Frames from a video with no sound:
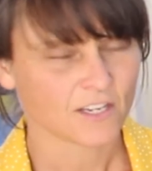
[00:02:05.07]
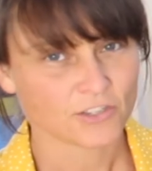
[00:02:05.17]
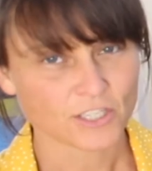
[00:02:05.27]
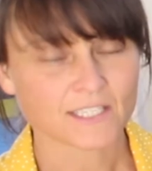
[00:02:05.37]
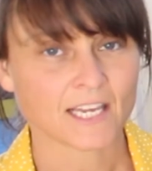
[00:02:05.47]

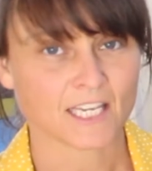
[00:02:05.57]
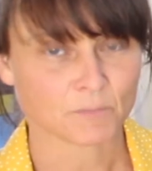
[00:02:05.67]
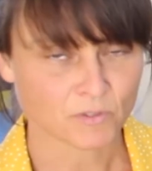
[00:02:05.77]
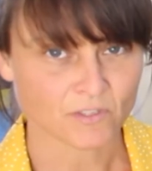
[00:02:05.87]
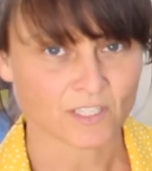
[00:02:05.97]
Usually takes
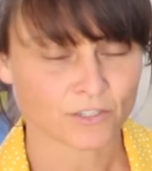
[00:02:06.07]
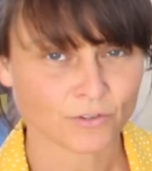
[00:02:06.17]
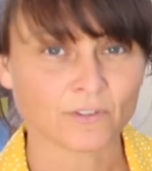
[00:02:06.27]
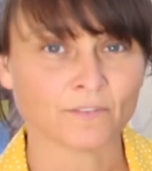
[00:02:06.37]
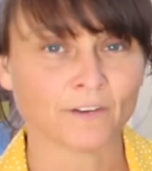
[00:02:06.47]
between
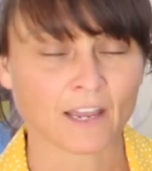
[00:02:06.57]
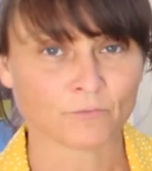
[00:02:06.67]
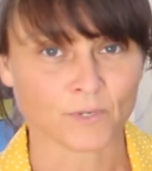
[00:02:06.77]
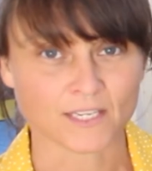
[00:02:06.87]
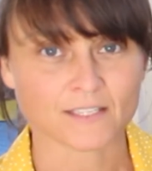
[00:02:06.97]
2 and
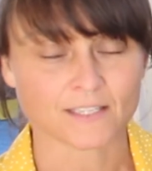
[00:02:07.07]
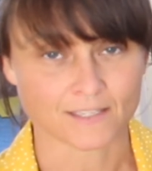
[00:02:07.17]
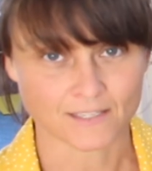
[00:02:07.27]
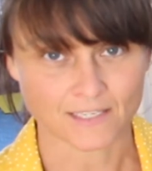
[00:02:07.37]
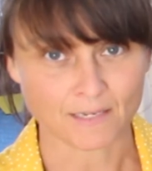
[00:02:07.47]
5 weeks to
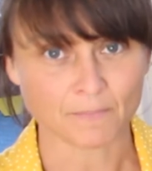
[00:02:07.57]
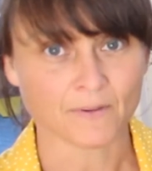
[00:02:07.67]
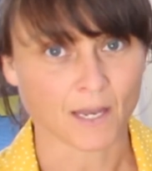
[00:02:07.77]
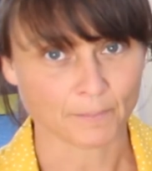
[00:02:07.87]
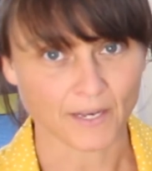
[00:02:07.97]
see
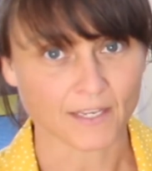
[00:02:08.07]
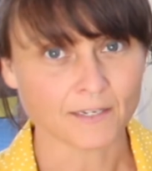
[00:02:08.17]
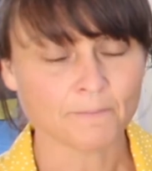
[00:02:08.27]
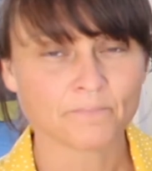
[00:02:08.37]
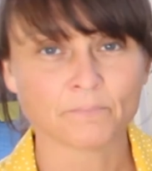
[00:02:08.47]
a
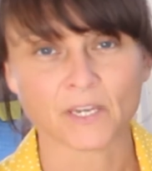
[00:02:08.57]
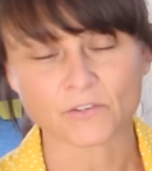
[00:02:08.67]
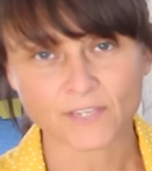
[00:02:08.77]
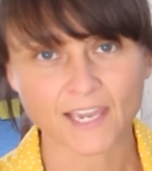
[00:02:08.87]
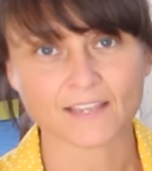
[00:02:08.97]
bud, but
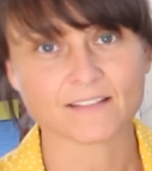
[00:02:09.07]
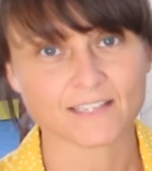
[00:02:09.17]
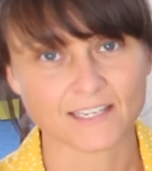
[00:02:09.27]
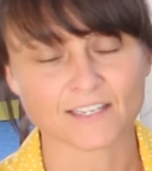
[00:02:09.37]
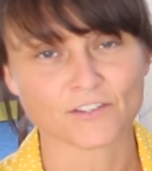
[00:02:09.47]
you can
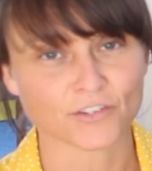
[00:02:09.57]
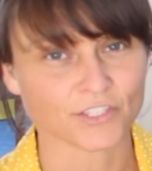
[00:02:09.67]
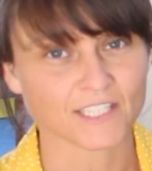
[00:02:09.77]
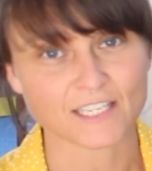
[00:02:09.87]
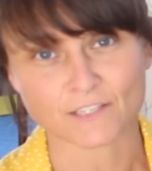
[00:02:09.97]
see it as
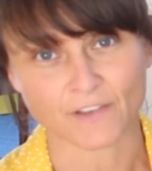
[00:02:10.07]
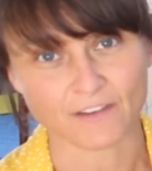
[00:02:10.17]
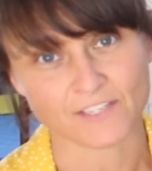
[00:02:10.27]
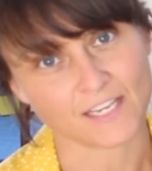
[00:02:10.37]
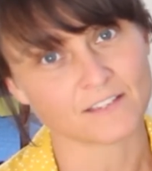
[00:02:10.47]
early as
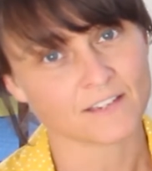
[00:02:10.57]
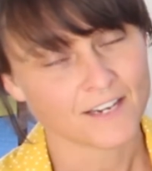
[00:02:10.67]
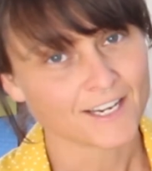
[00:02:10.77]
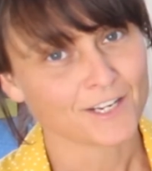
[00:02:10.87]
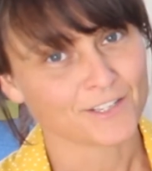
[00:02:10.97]
5 days.
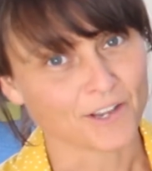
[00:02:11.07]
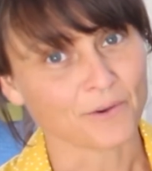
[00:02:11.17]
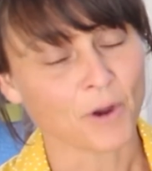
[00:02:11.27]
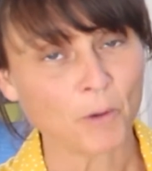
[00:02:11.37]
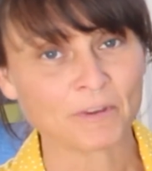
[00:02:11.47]
So
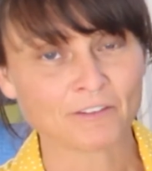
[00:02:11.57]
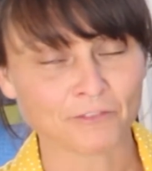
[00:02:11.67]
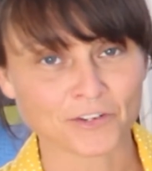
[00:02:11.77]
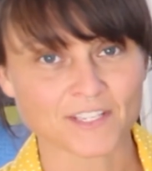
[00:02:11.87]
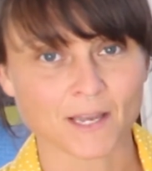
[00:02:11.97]
hoping
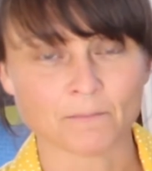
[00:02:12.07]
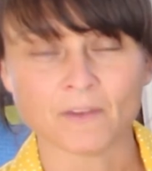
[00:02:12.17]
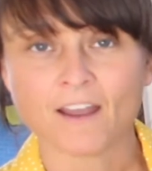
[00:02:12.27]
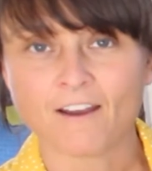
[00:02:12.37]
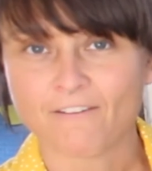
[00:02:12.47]
for some
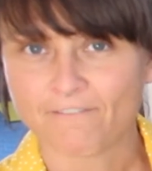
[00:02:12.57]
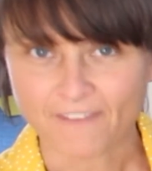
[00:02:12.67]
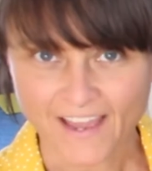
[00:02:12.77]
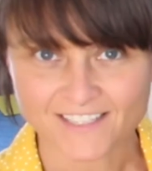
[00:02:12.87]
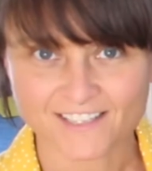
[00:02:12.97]

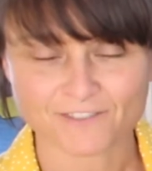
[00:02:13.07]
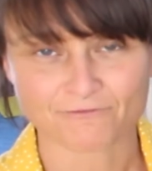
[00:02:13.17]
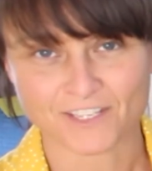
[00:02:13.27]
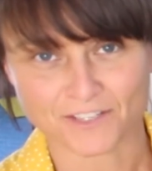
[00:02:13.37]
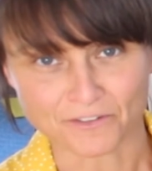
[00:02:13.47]
fast
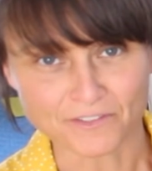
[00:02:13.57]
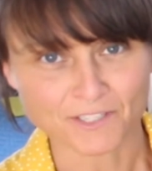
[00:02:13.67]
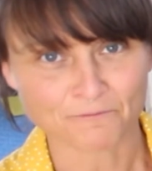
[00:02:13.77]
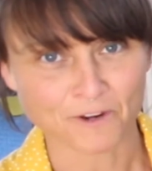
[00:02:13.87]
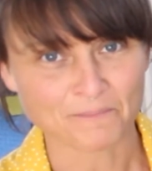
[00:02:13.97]

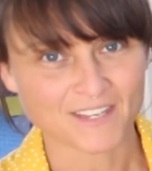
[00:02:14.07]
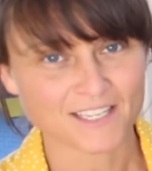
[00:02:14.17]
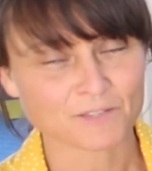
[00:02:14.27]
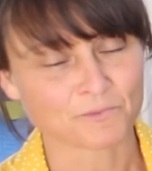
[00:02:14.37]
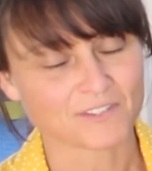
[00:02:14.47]
results from
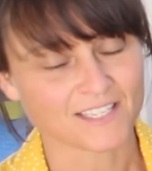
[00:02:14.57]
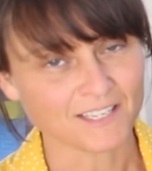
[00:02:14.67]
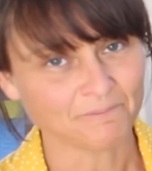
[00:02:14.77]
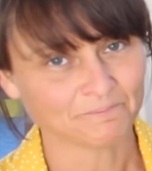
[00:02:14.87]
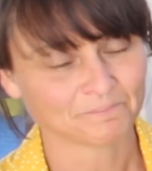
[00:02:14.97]
this, we'll
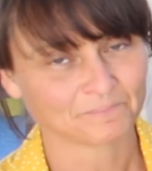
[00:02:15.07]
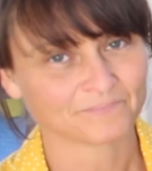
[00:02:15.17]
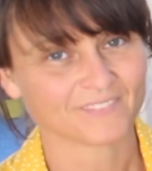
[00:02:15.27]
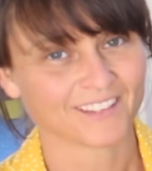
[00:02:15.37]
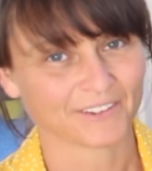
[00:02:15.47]
see.
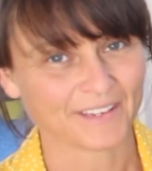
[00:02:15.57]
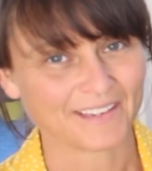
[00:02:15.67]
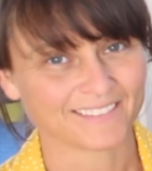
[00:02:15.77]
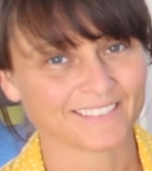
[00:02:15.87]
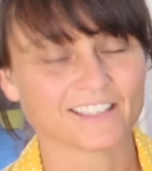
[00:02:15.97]

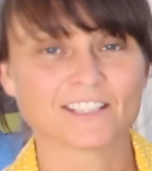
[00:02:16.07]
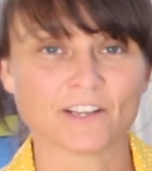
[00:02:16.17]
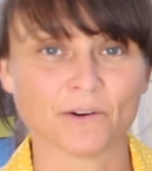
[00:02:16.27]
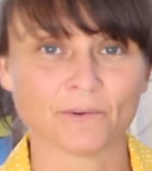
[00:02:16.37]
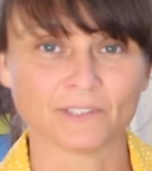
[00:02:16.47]
Okay,
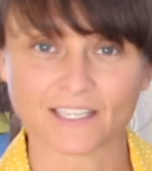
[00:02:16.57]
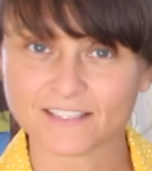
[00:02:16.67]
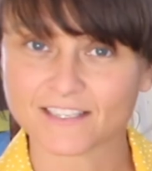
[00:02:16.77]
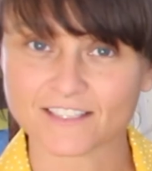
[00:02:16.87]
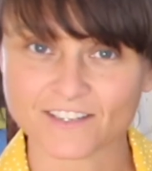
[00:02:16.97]
so
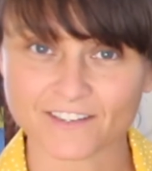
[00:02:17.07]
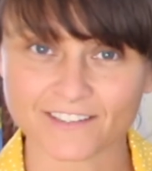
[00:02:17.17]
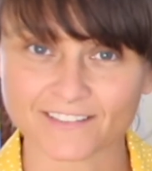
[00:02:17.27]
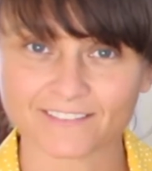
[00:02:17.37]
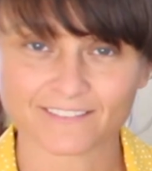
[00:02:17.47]
let's get started.